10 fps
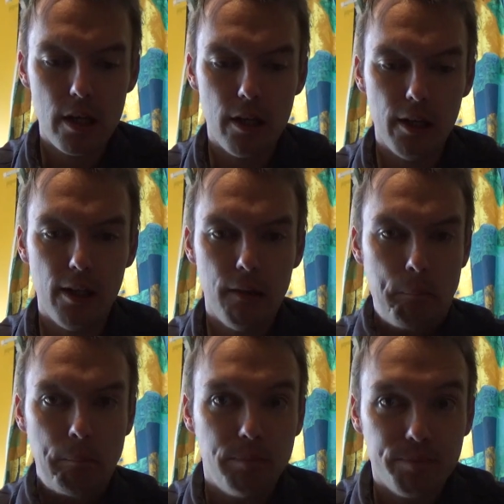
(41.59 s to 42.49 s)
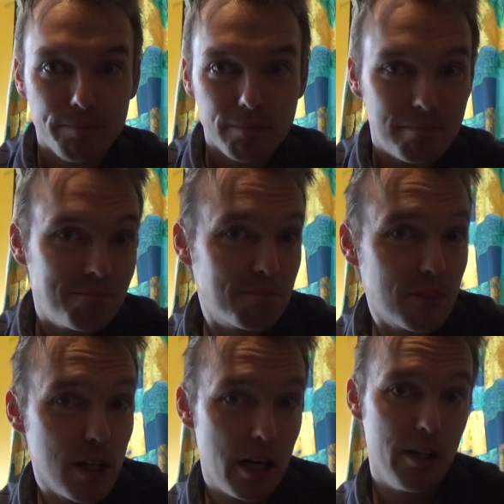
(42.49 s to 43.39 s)
Lots
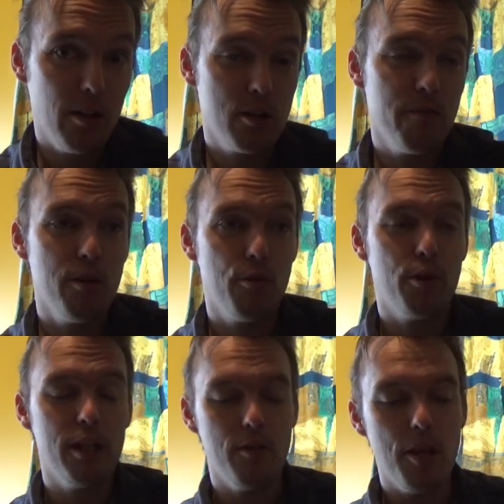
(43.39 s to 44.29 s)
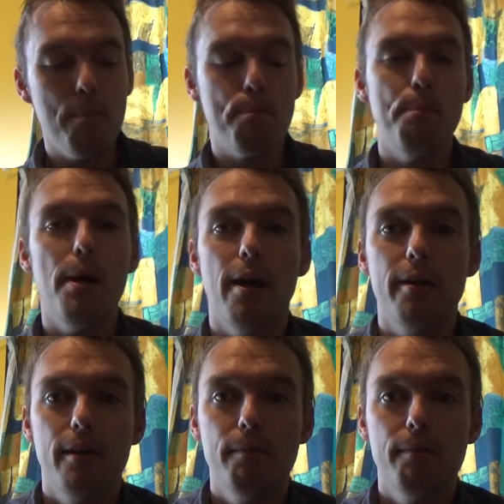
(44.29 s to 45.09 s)
of you already know that, but